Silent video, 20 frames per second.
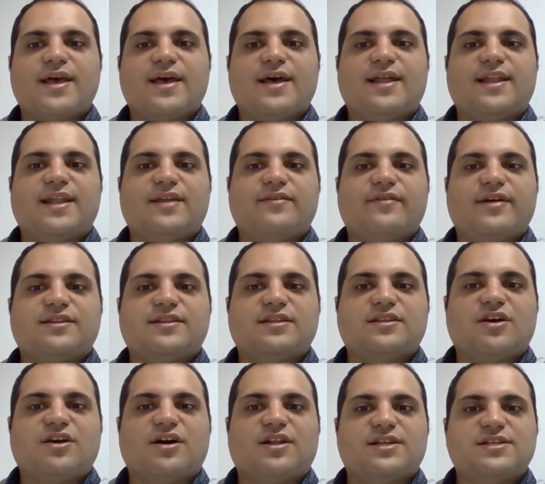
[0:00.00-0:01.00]

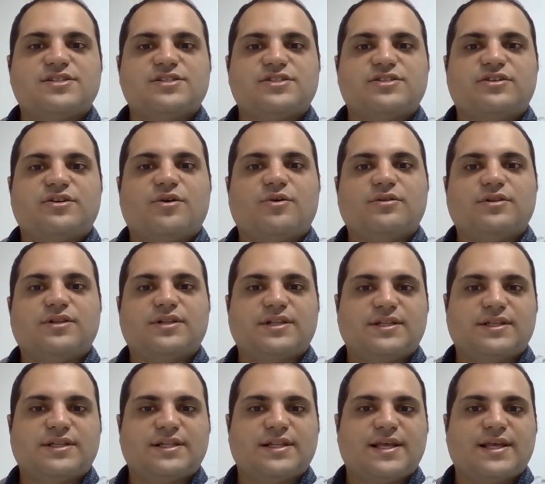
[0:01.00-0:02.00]
elevated cholesterol,
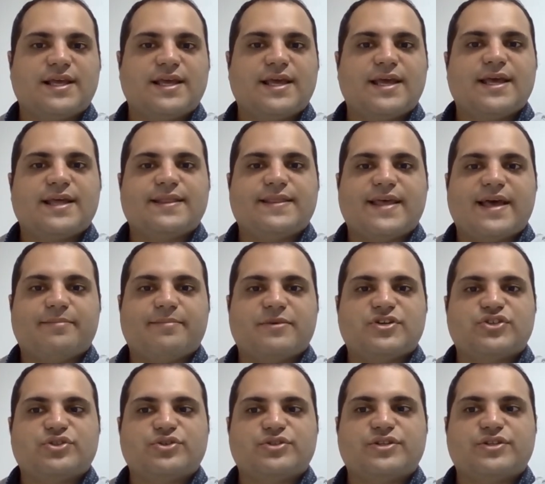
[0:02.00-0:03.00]

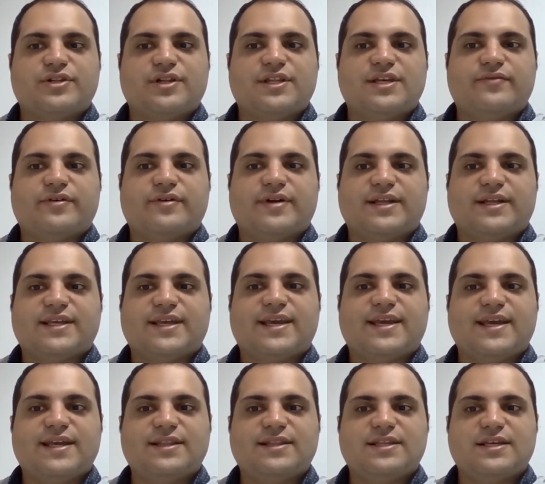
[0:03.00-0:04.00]
damage to the liver and
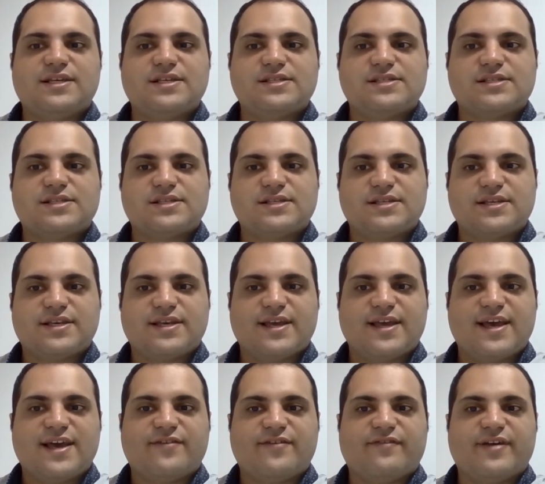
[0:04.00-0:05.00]
kidneys,
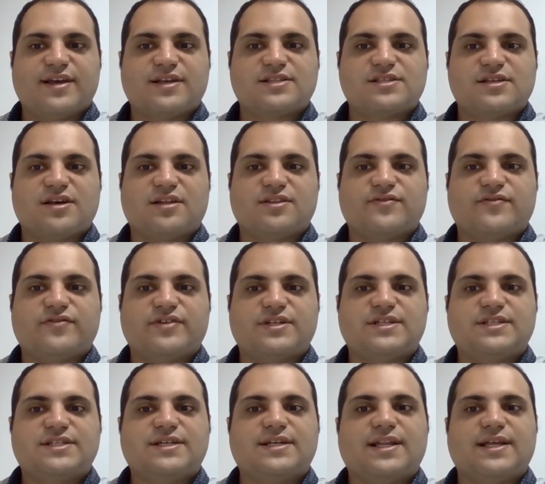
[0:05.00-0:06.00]
effects on
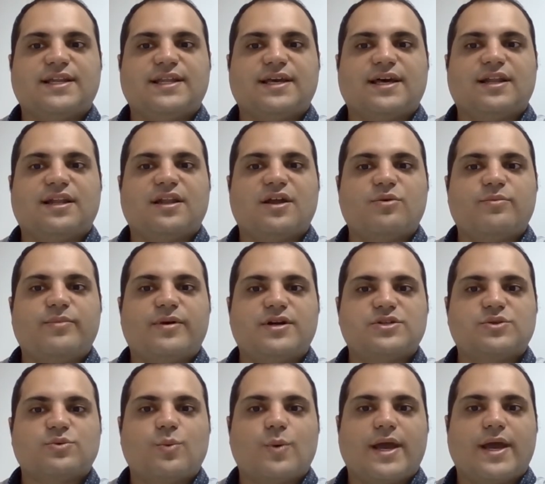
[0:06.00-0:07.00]
fertility and low
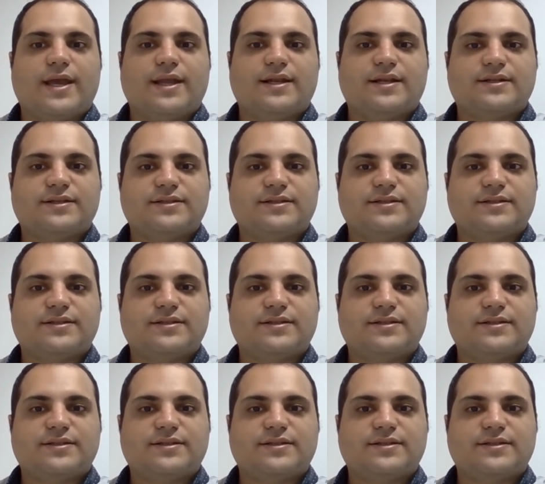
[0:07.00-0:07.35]
birth weight.